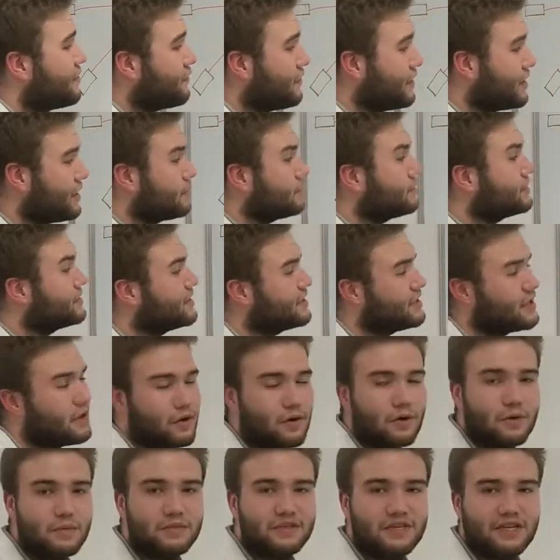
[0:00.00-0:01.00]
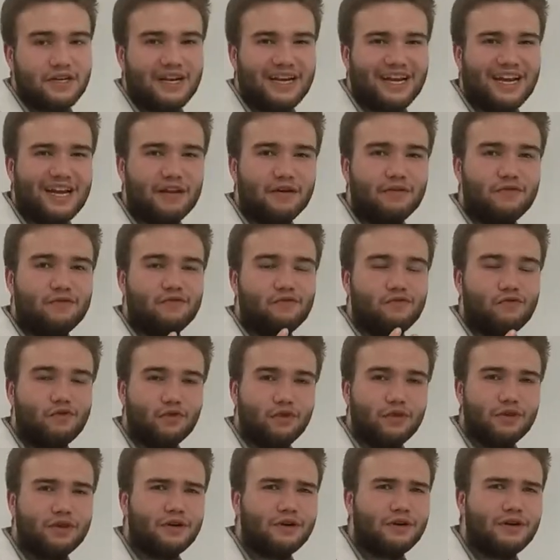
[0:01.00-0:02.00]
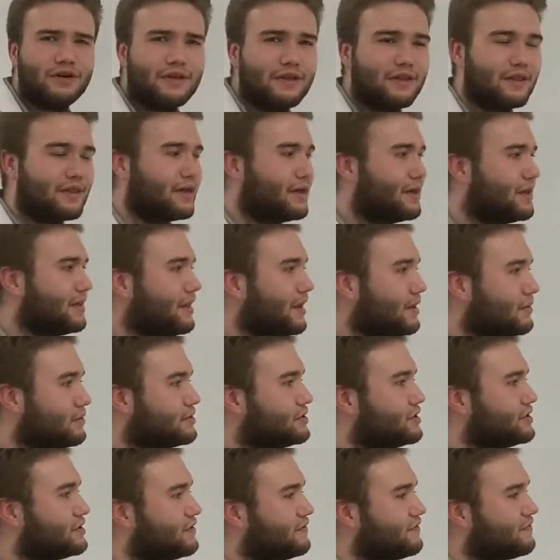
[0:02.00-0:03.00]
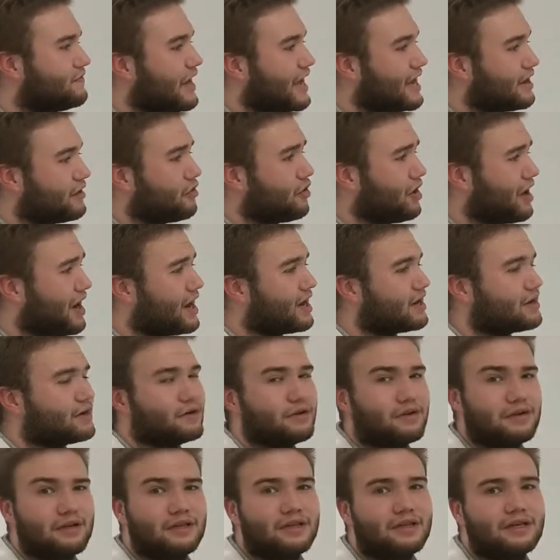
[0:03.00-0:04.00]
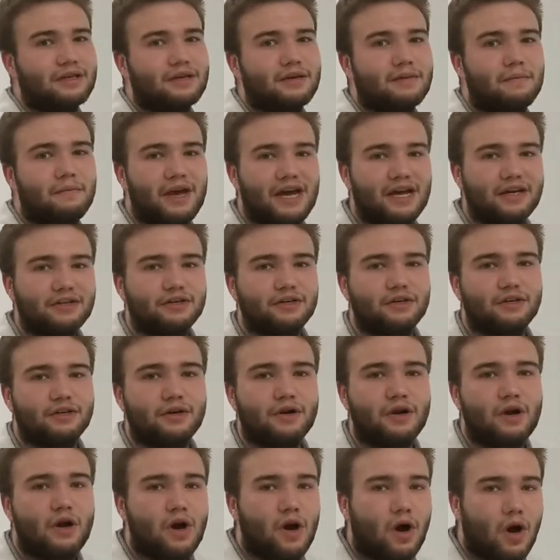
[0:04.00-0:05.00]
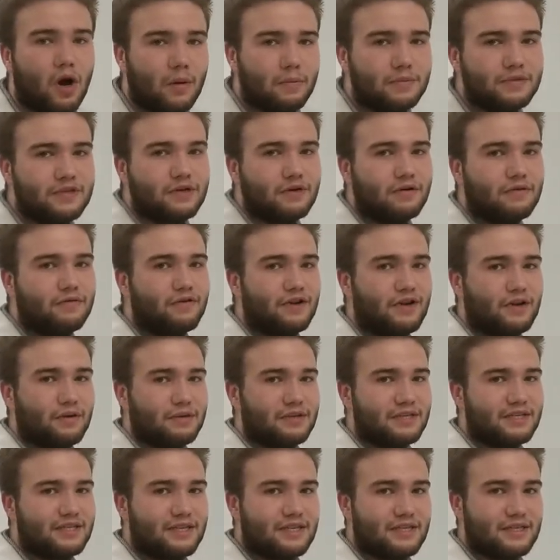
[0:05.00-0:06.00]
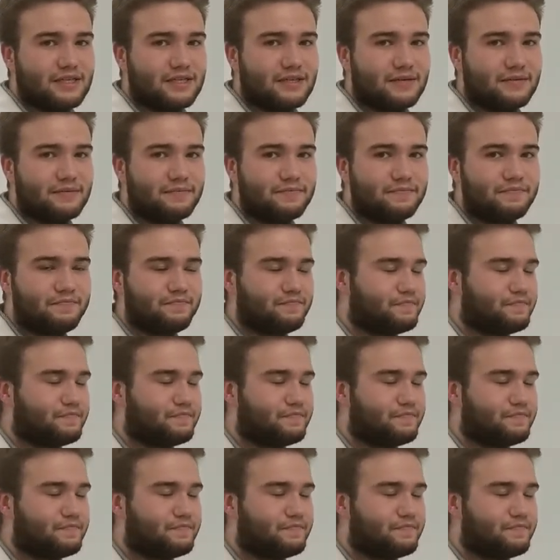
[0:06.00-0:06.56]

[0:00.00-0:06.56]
Frequency combs are a kind of ruler that allows you to very accurately measure optical frequencies.